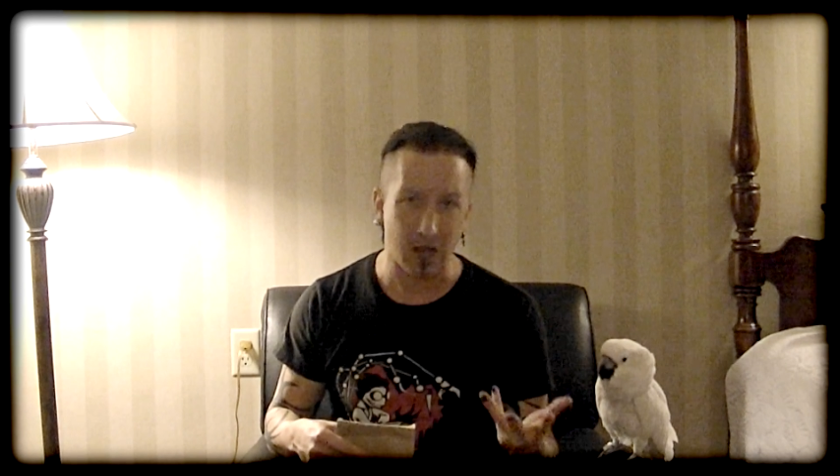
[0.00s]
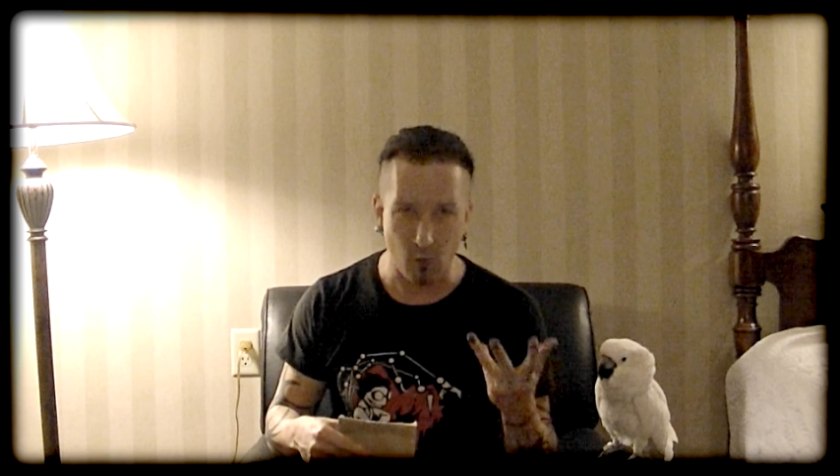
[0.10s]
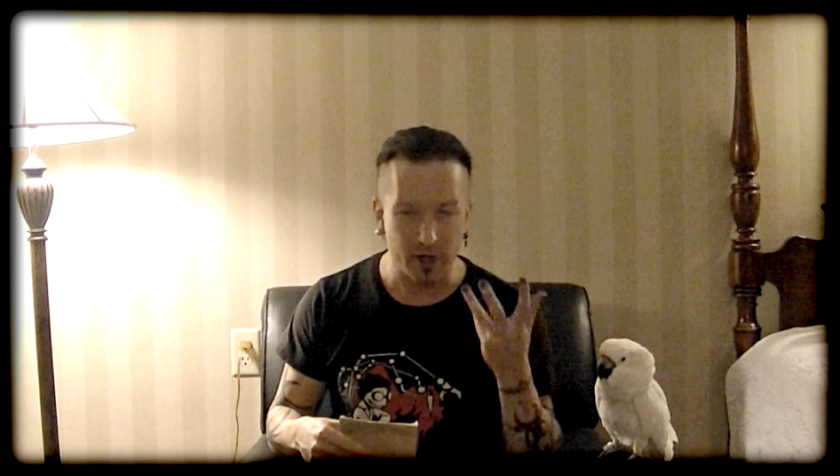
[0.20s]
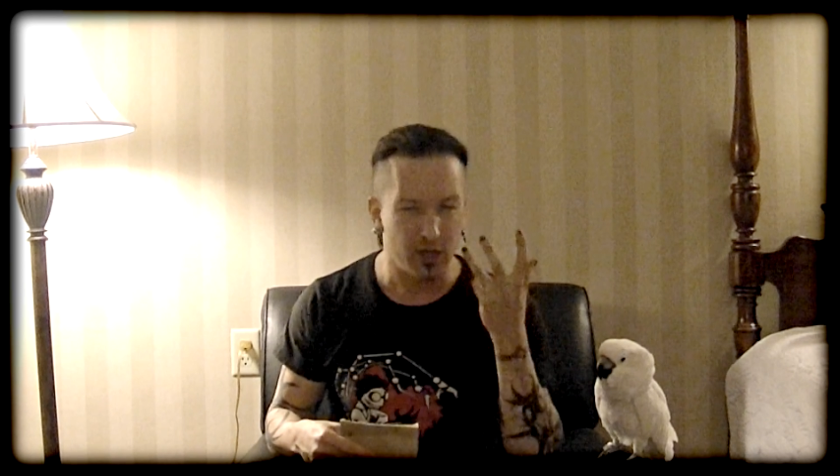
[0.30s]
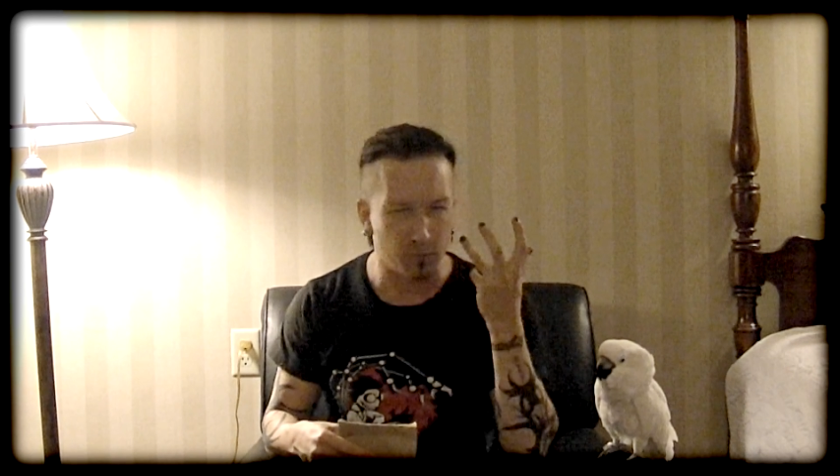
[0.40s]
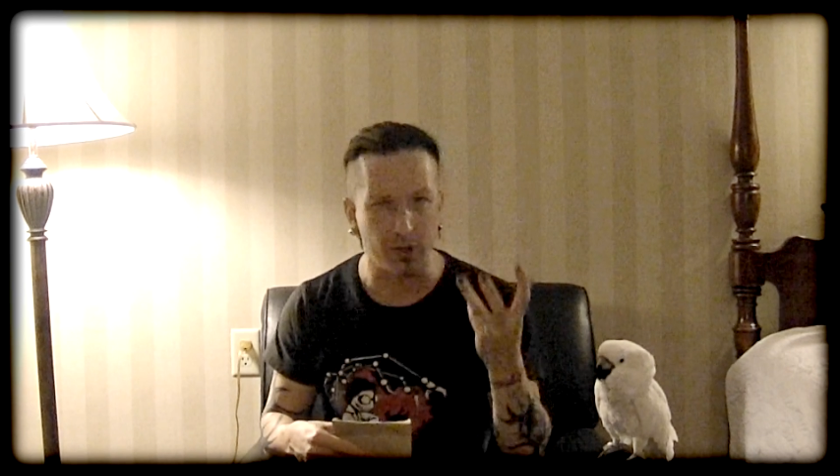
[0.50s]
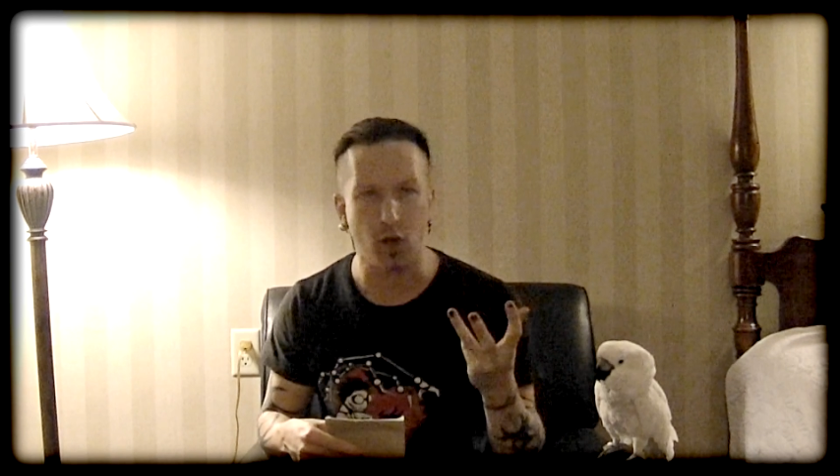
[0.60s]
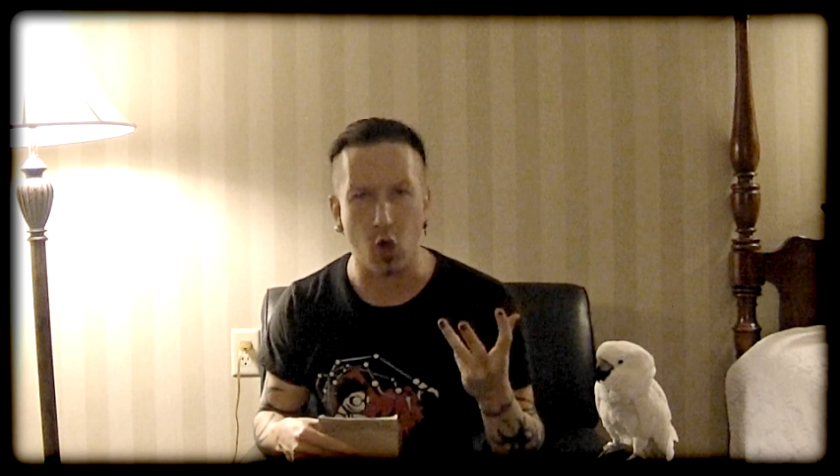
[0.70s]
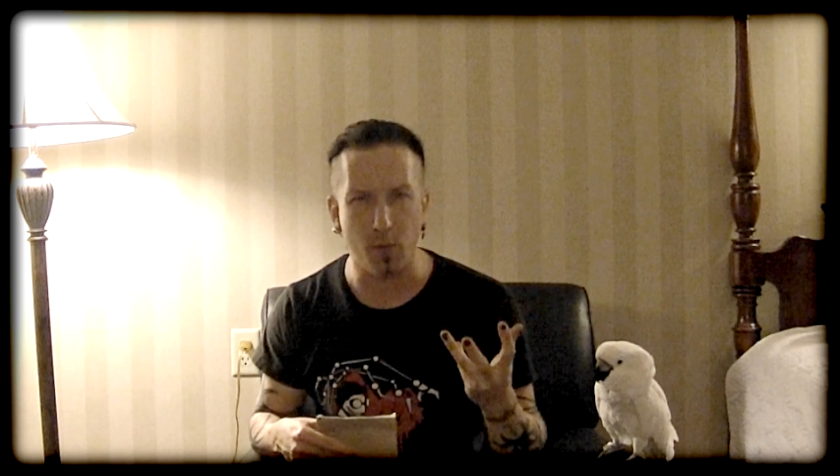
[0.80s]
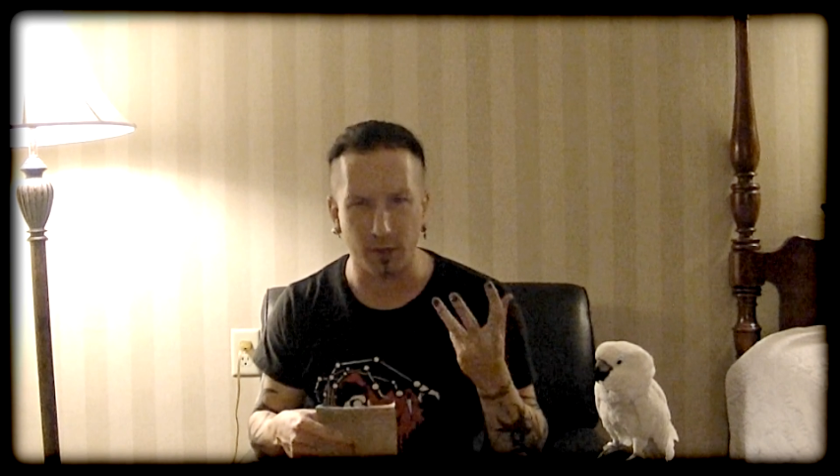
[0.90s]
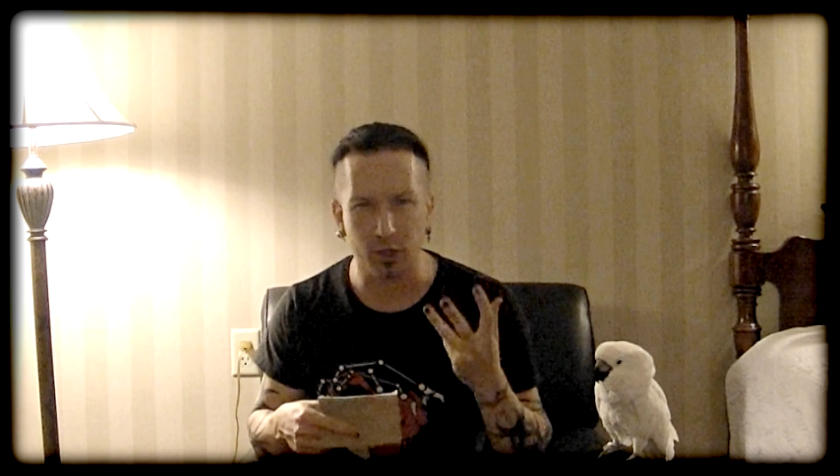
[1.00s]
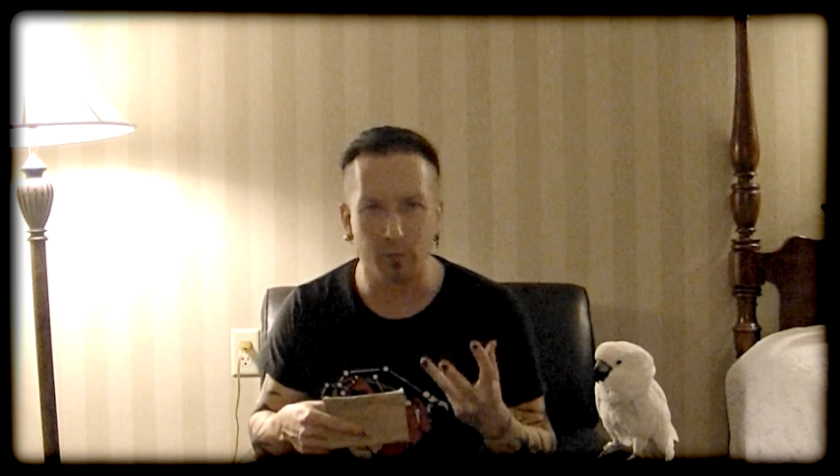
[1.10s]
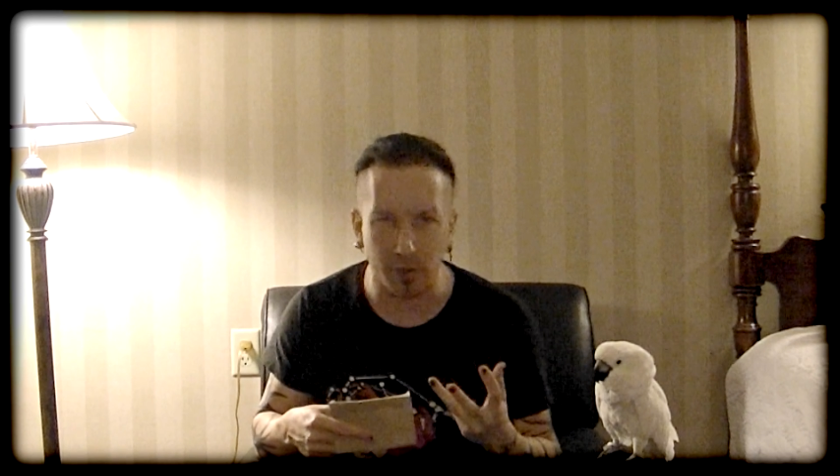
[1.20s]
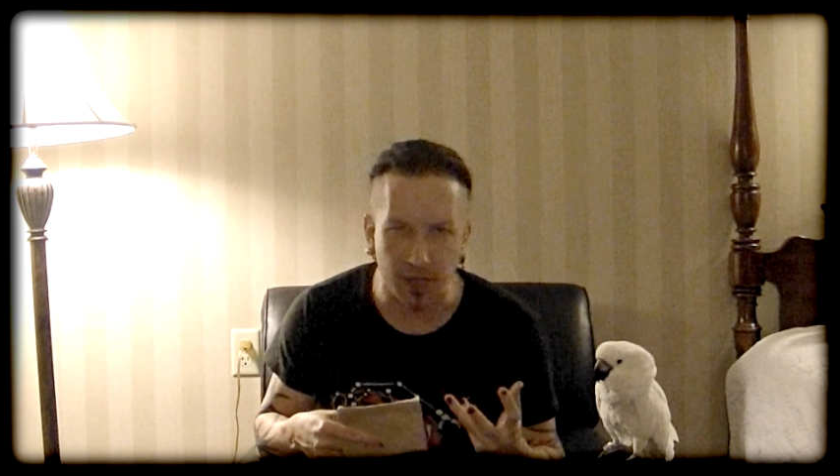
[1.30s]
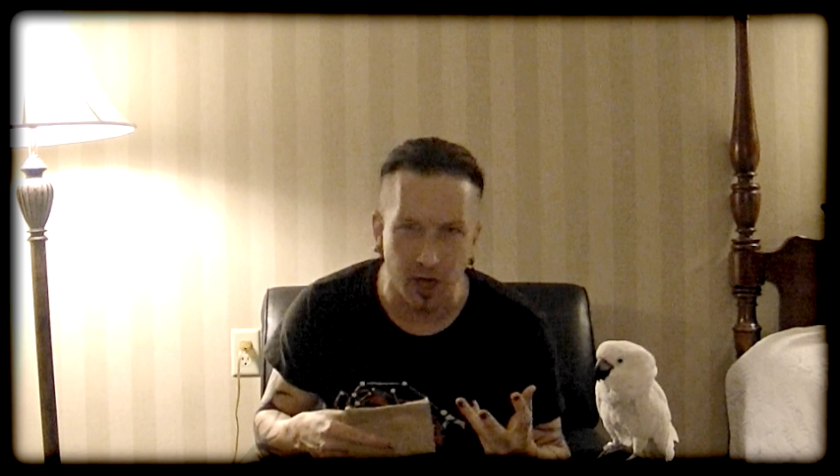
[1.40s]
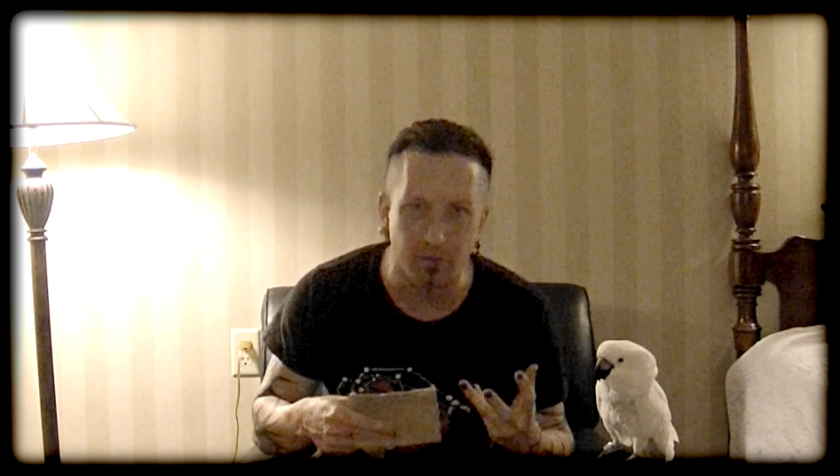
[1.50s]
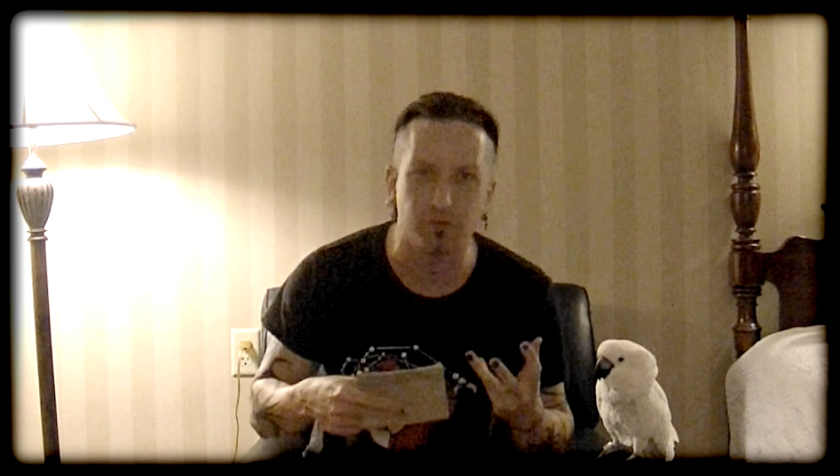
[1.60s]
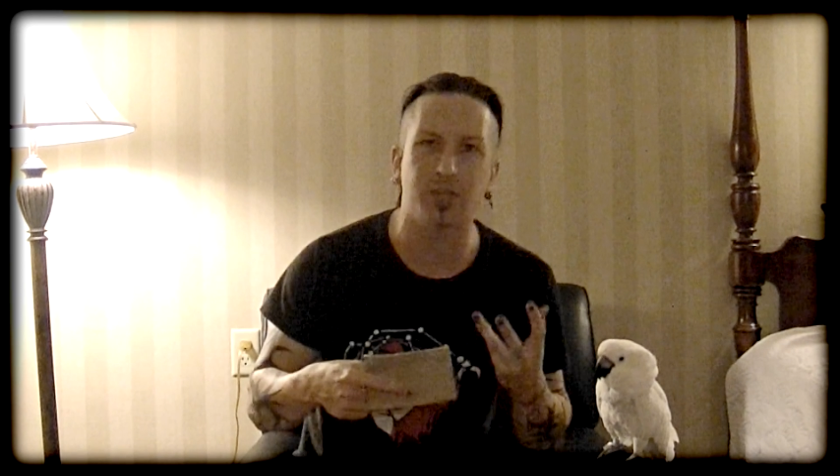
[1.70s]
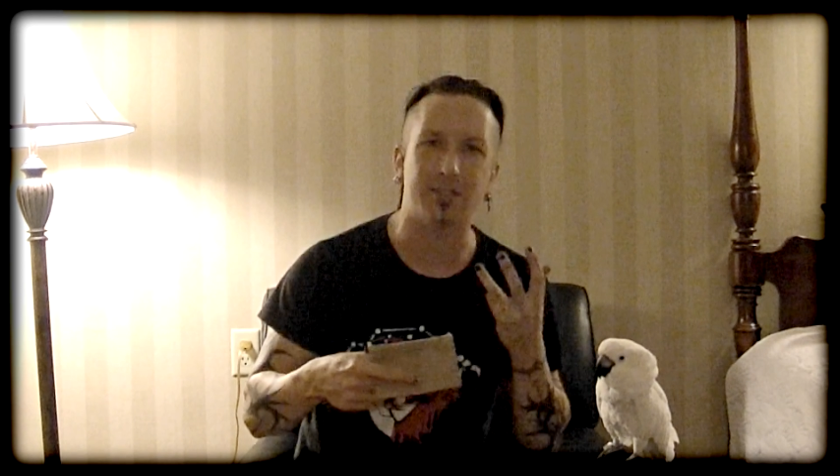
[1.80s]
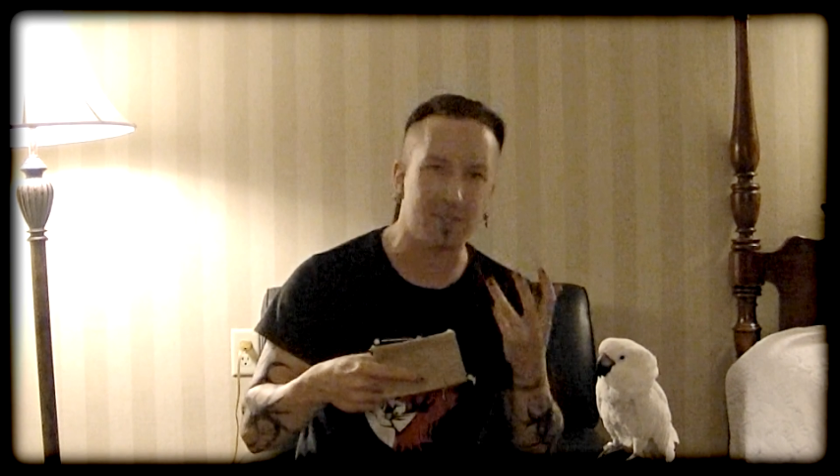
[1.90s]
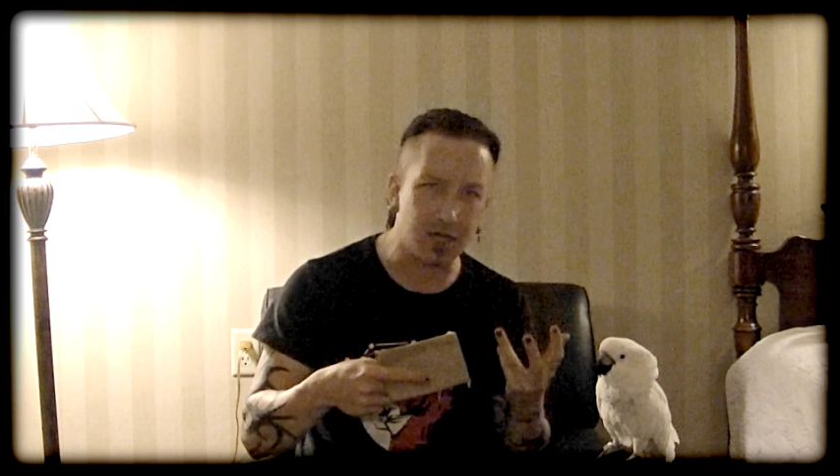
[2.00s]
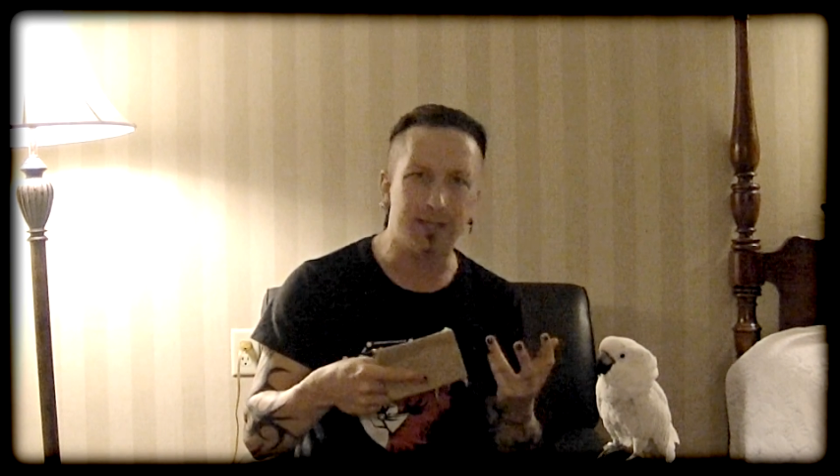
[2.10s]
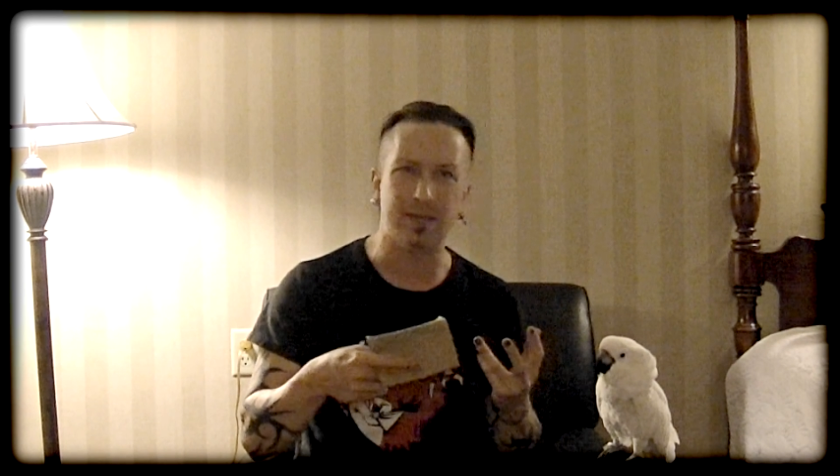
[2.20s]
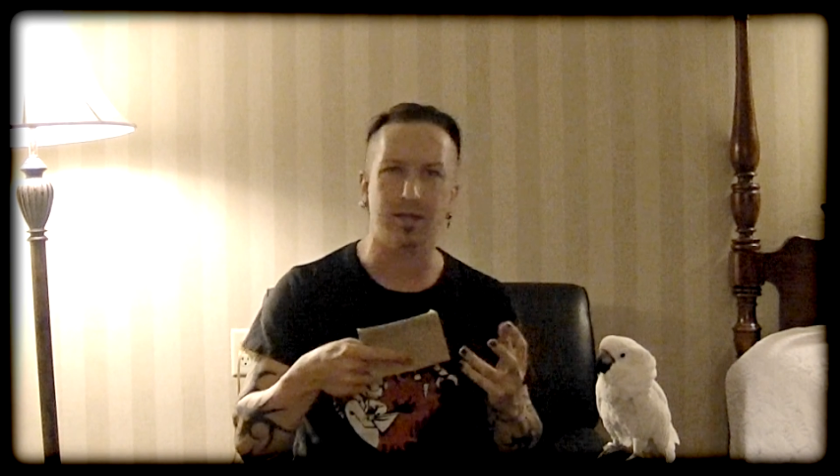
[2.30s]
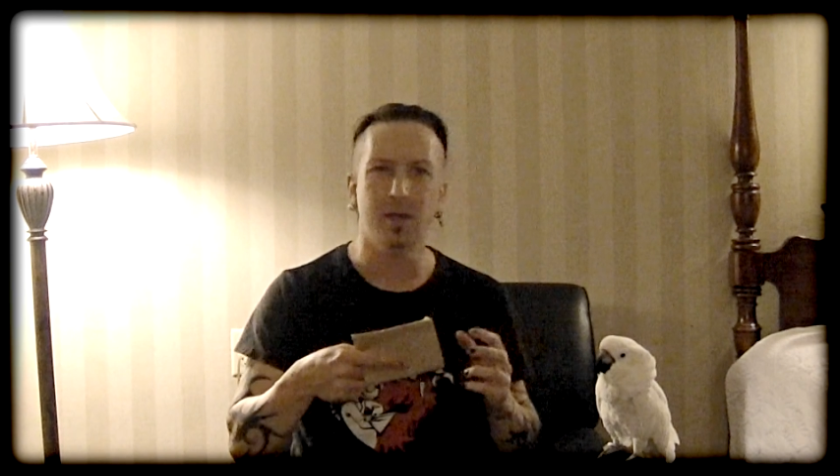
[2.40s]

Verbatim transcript: I wanted to bring home a little bit of Kentucky